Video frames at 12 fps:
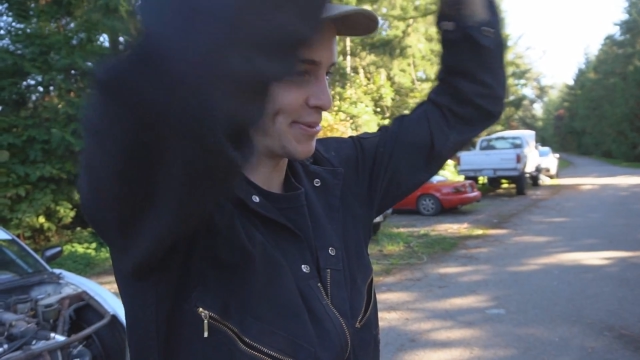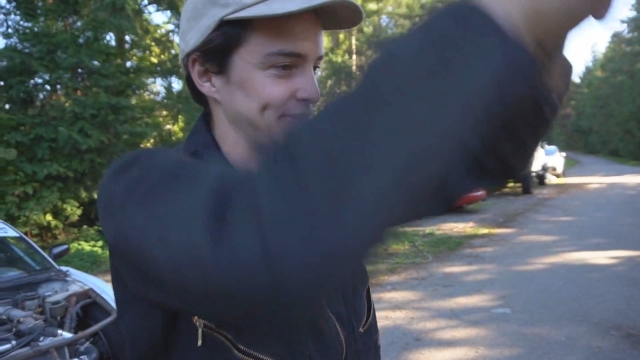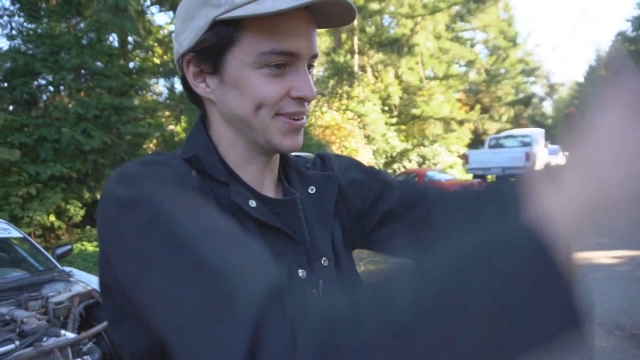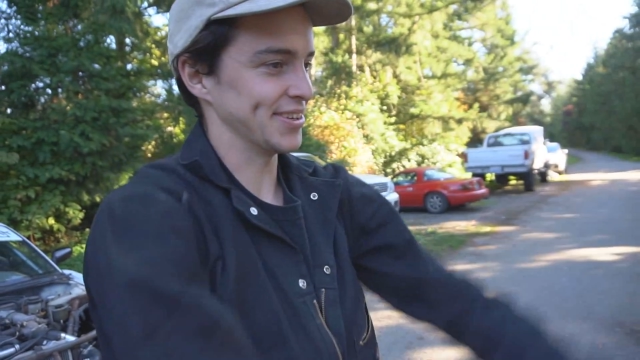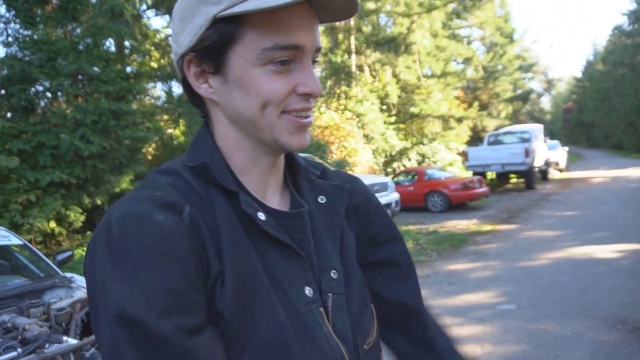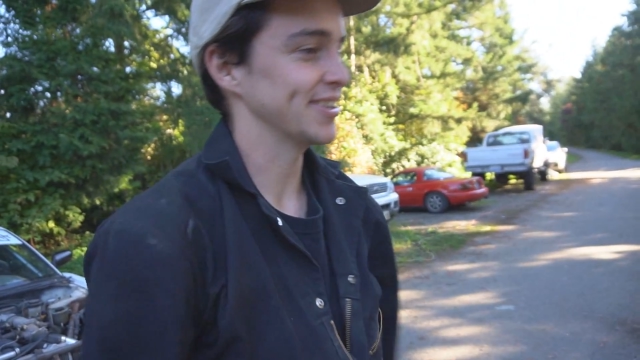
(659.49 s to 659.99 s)
be
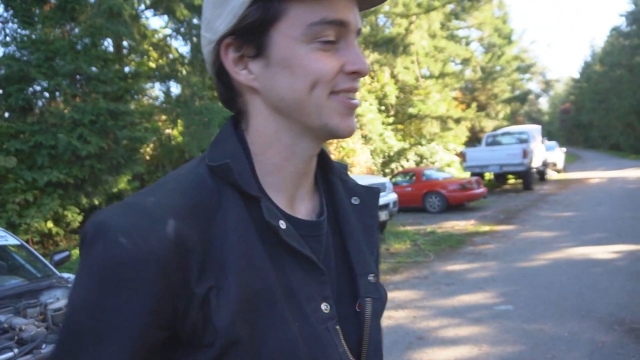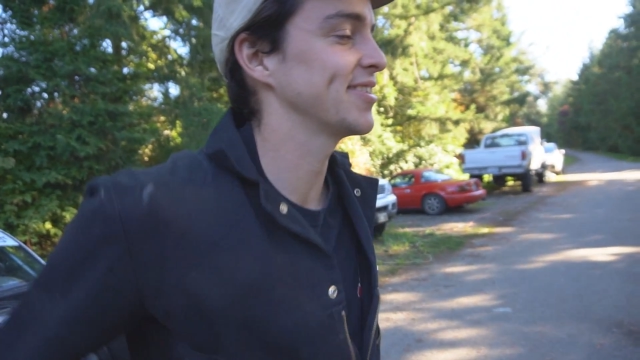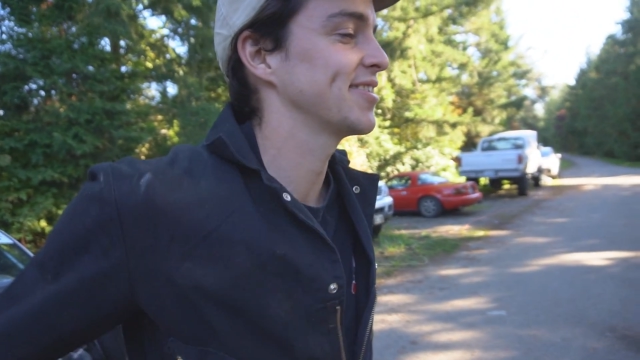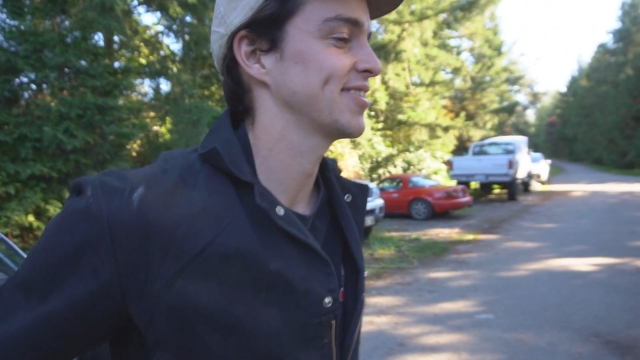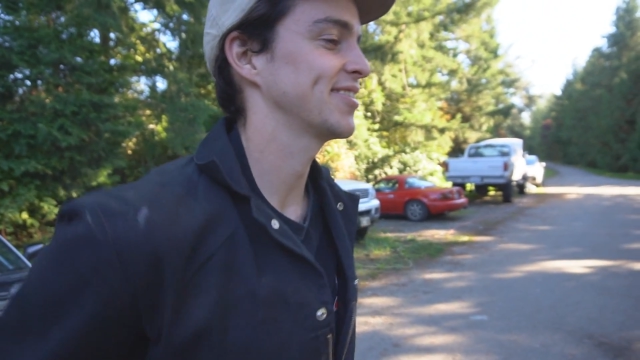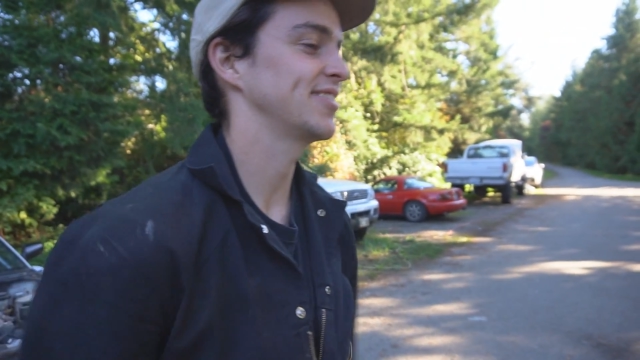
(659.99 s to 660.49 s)
fun to
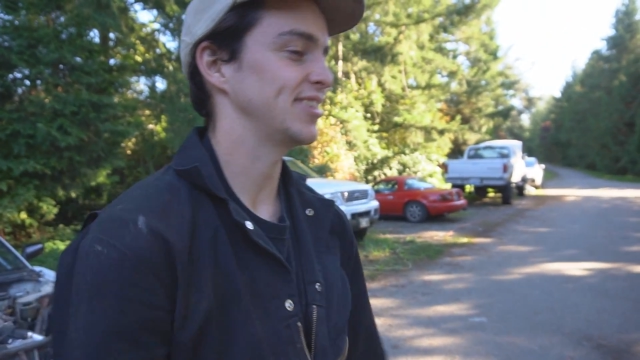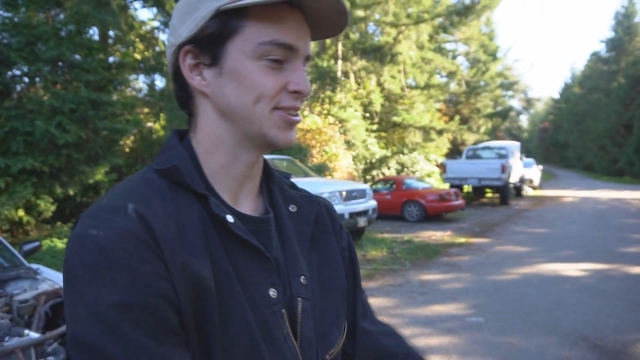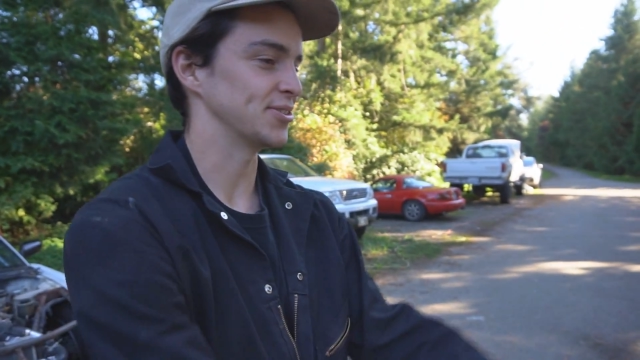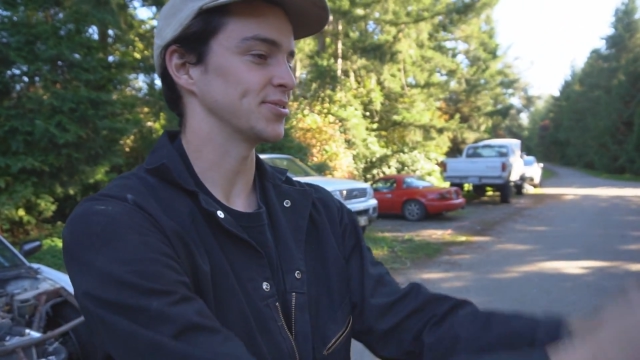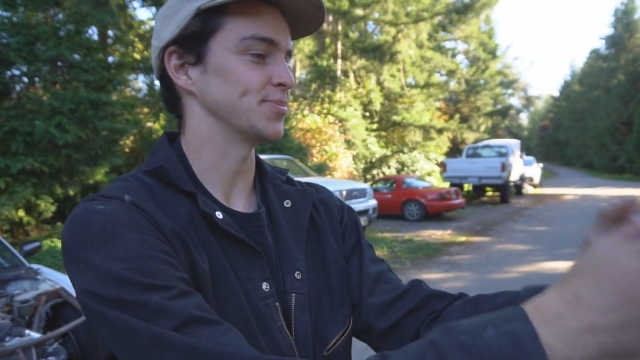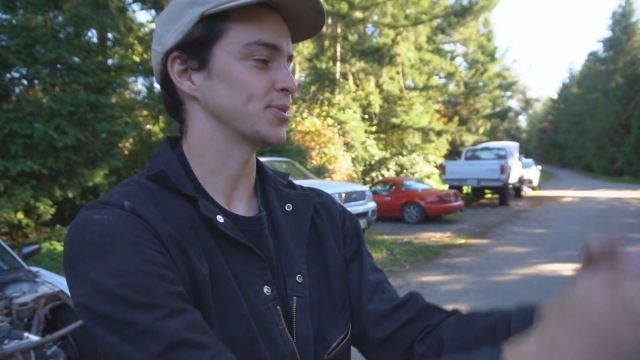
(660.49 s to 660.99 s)

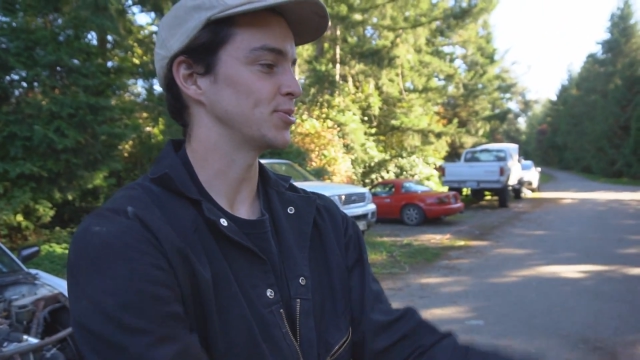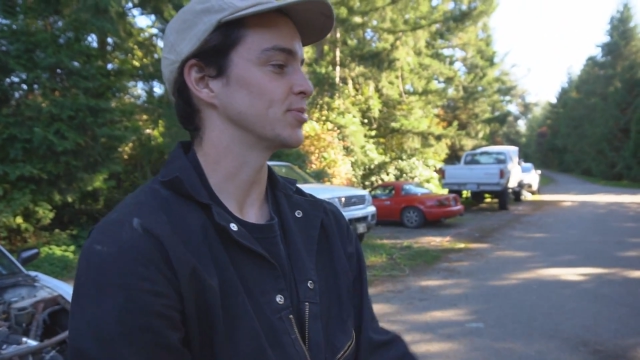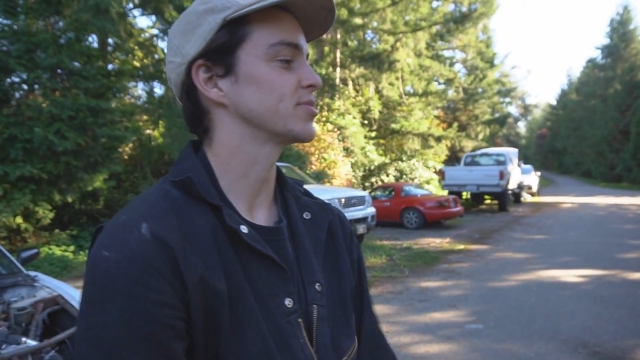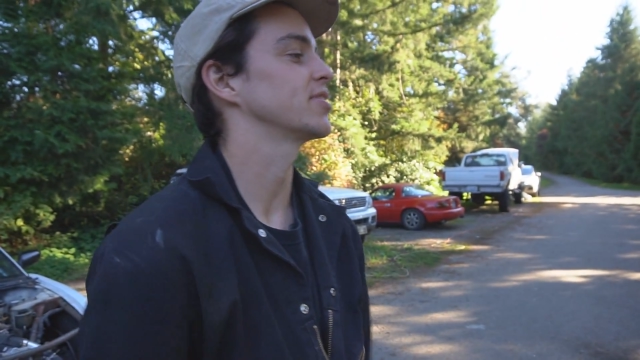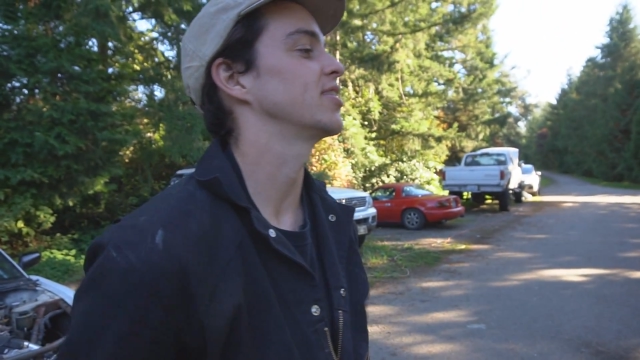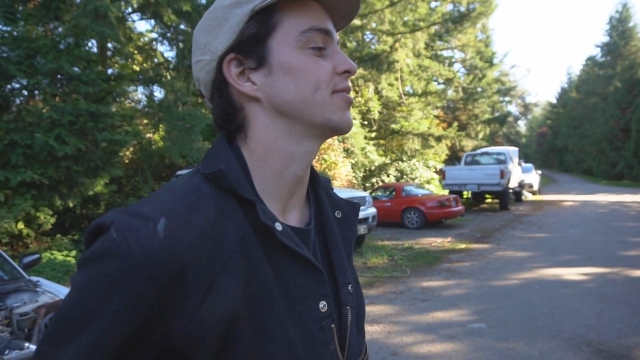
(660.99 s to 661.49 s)
teach her some
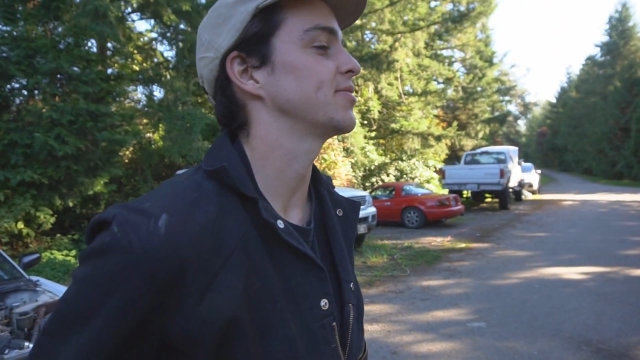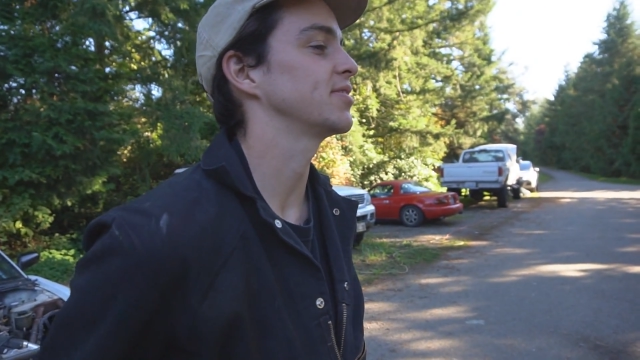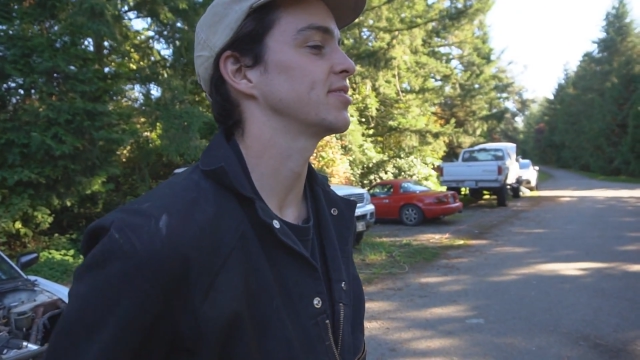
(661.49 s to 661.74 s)
cool stuff.